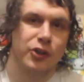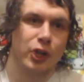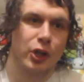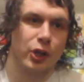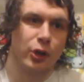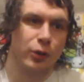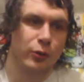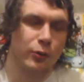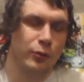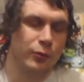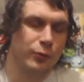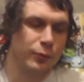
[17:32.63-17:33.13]

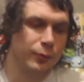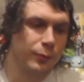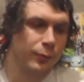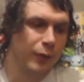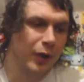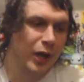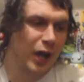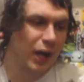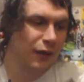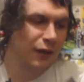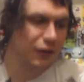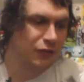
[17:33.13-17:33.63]
So
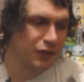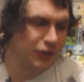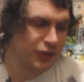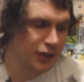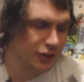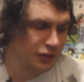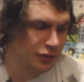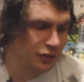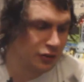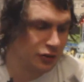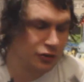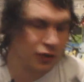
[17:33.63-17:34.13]

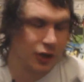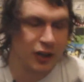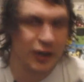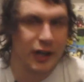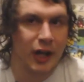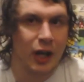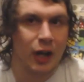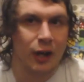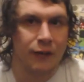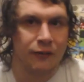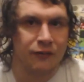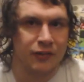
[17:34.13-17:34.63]
having this and
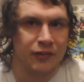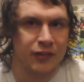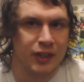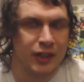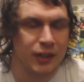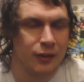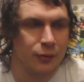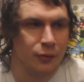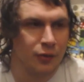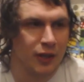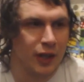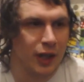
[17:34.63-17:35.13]
trying it out and
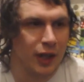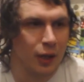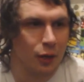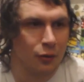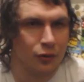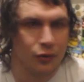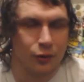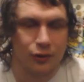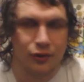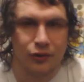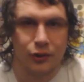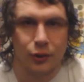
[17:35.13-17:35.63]
thinking, what the
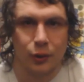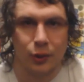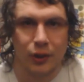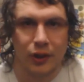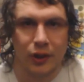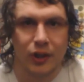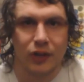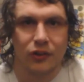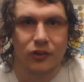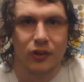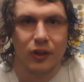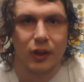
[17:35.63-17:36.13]
hell is all this
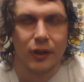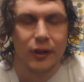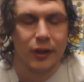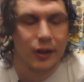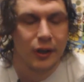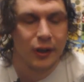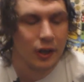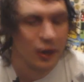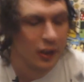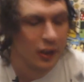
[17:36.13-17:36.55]
noise?